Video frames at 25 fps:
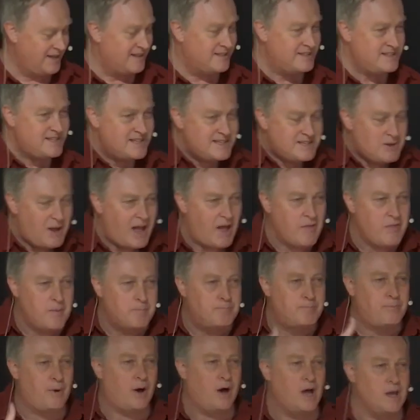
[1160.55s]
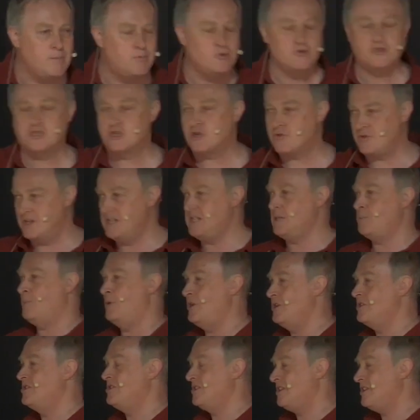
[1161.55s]
This is how the Bible treats
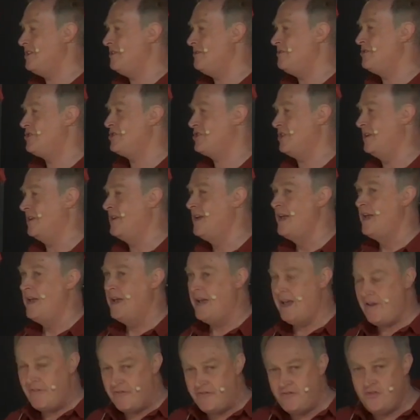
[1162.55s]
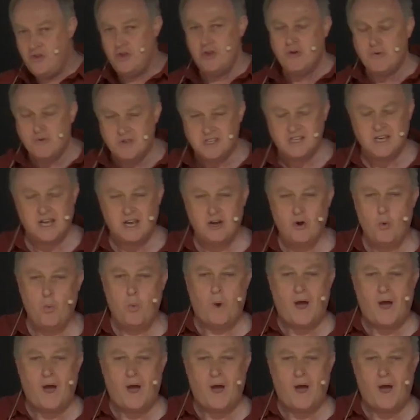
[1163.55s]
persecution. It views it in a